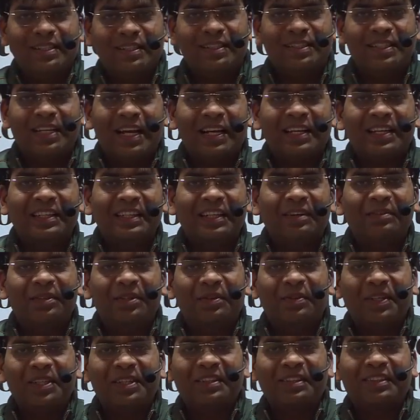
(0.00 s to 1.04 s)
Jai Hind
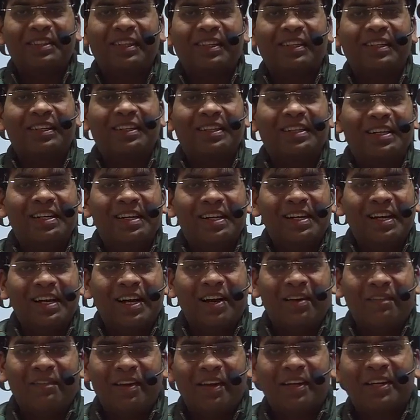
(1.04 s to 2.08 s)
everyone.
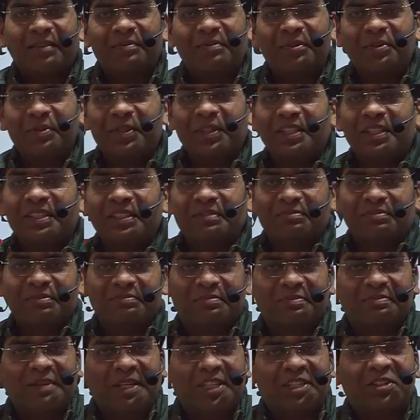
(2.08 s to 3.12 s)
Welcome to the
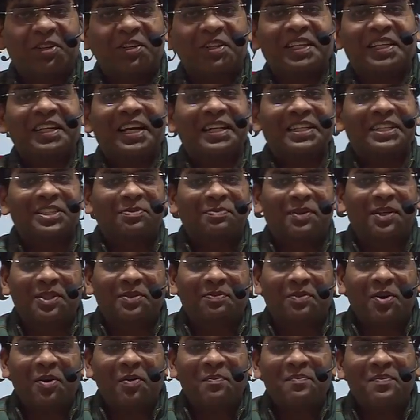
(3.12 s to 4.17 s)
Patriotic IAS
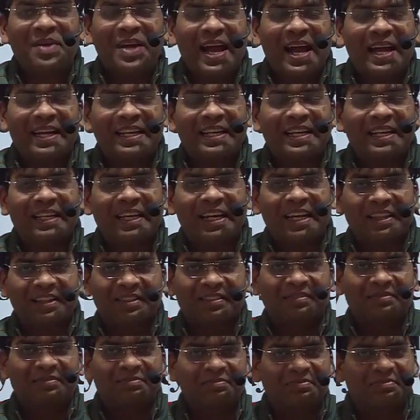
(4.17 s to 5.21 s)
platform. And again,
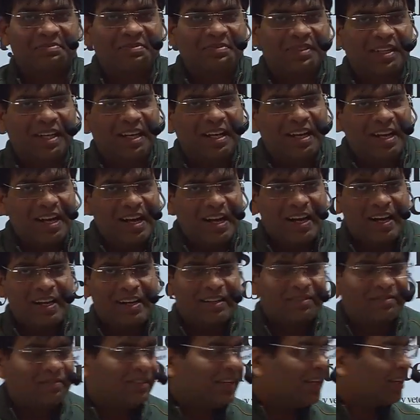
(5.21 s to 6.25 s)

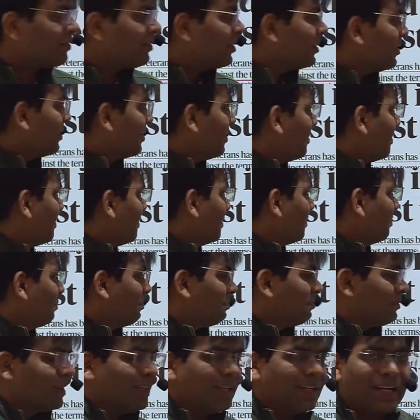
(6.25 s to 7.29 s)
we are going to
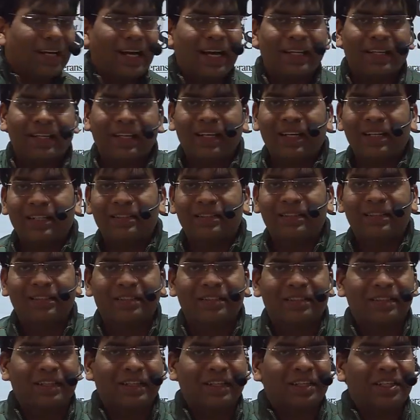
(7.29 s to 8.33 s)
analyze
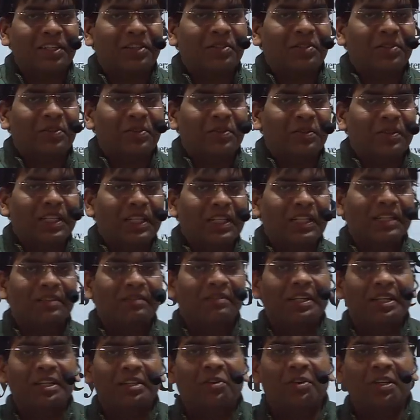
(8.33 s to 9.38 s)
the Hindu, in a
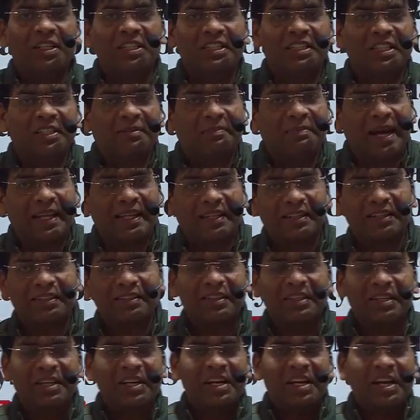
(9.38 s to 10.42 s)
very holistic manner,
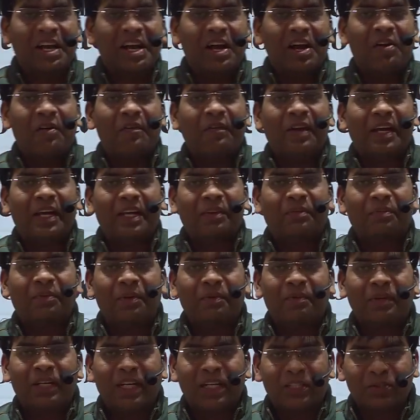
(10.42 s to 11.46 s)
where we
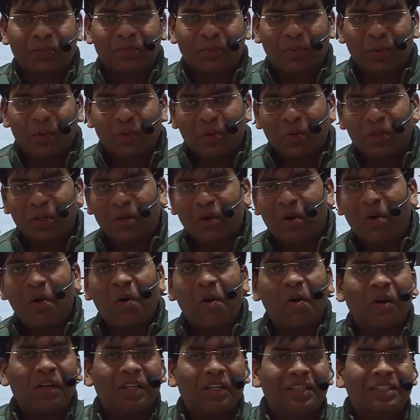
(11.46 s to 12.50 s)
will explore
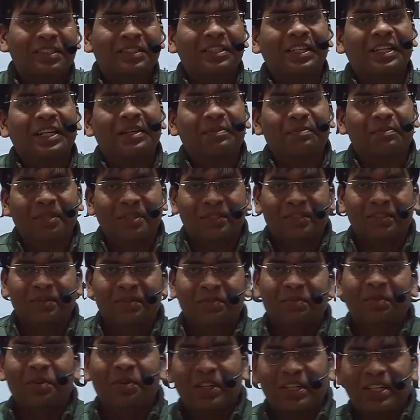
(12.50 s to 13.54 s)
all the syllabus,
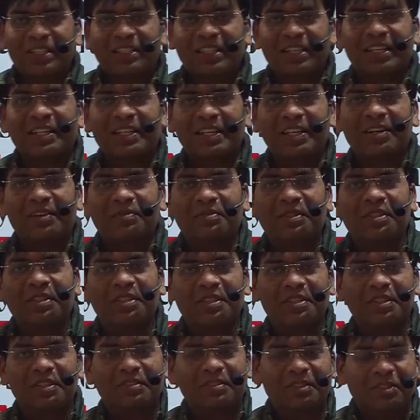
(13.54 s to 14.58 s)
focus area of
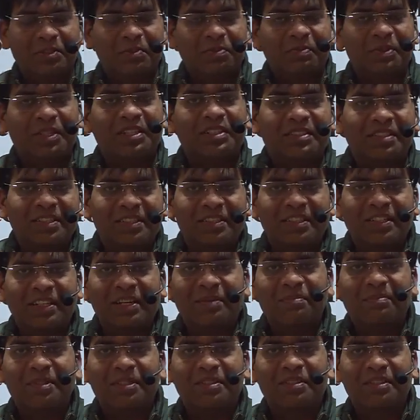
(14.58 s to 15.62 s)
the UPSC
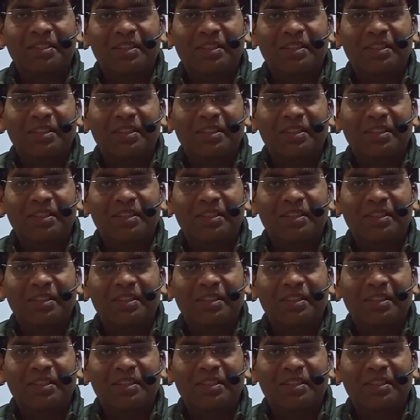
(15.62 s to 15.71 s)
syllabus